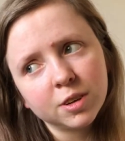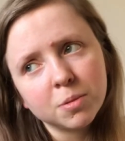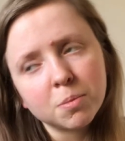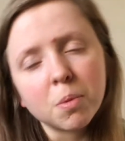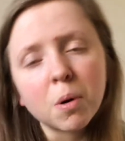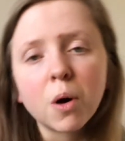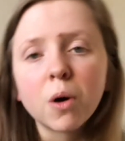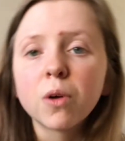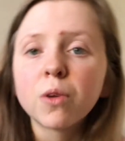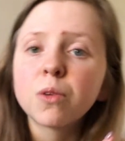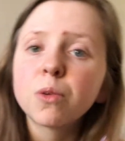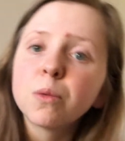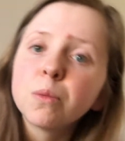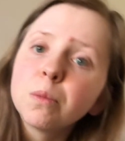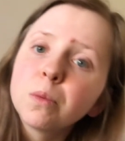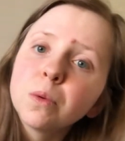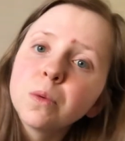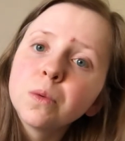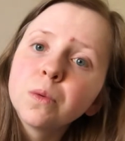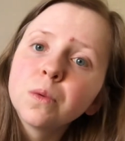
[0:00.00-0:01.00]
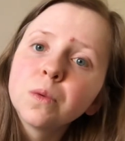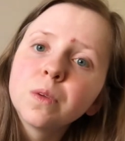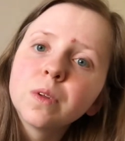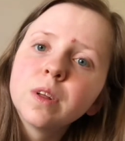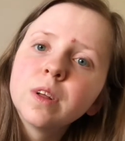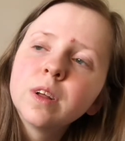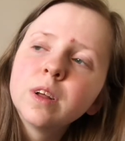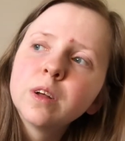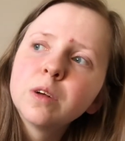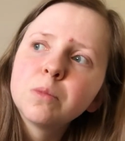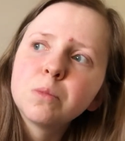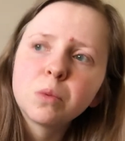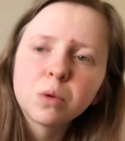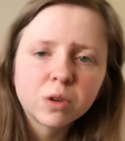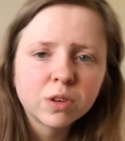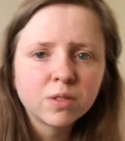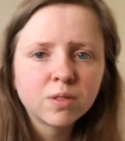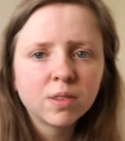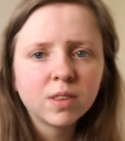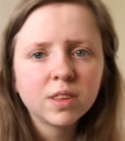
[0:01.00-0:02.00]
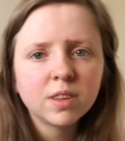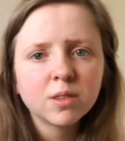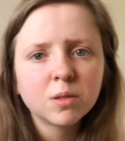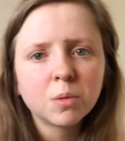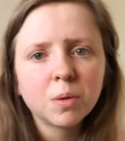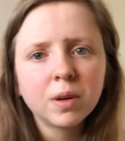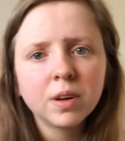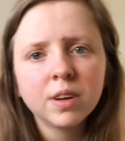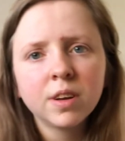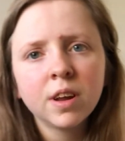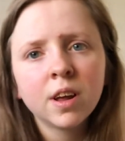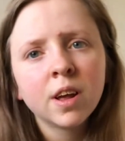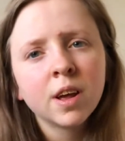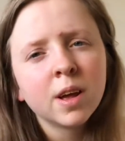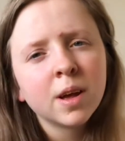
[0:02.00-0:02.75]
possible books for this one,